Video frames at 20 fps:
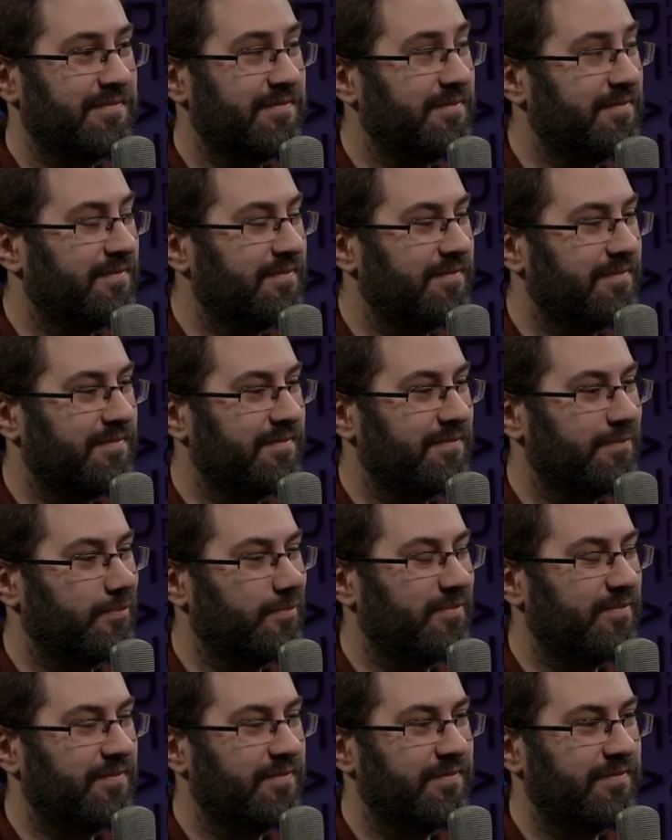
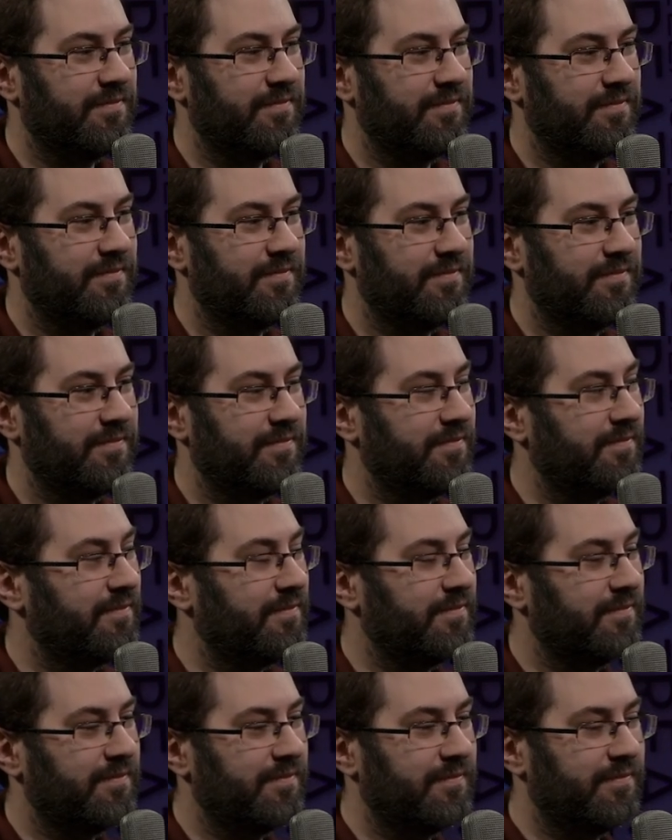
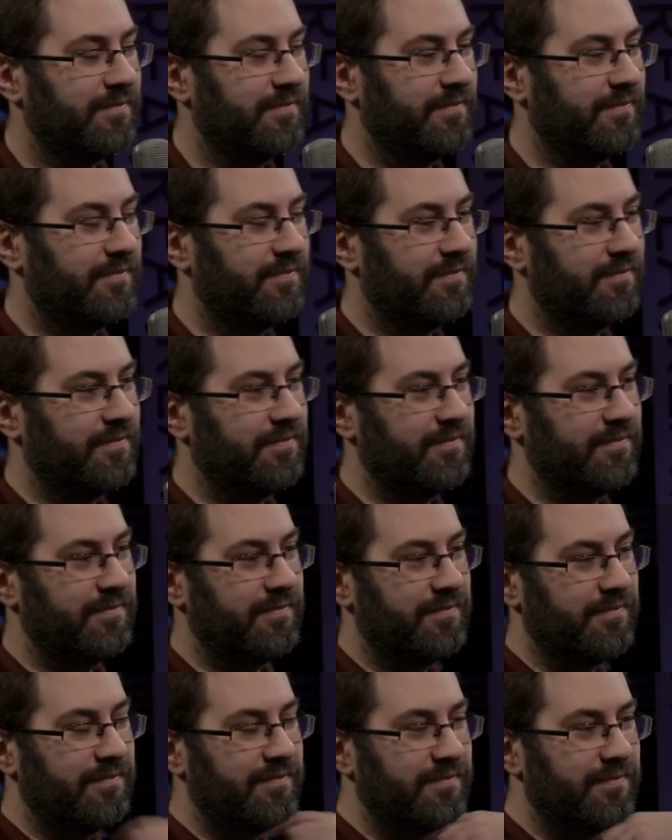
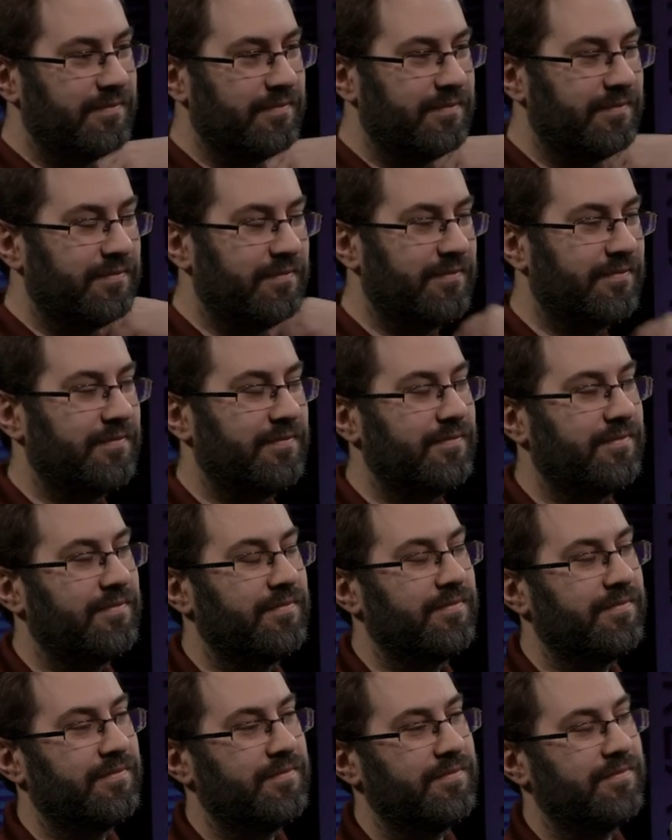
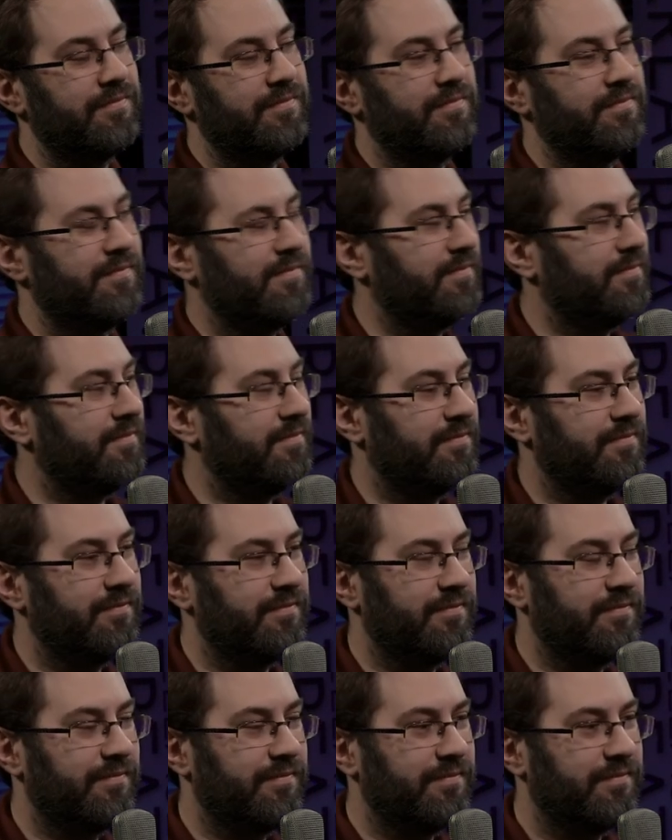
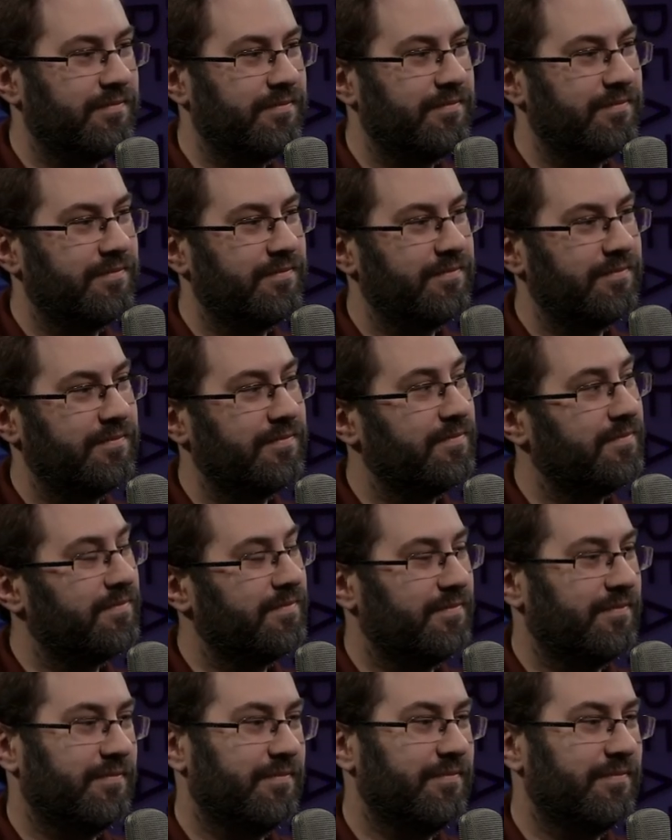
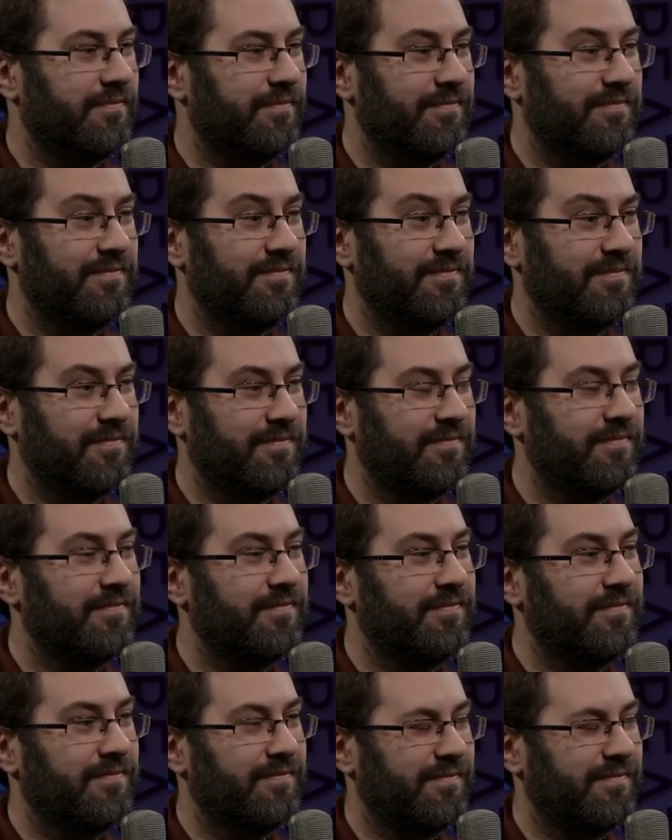The person shown says nothing.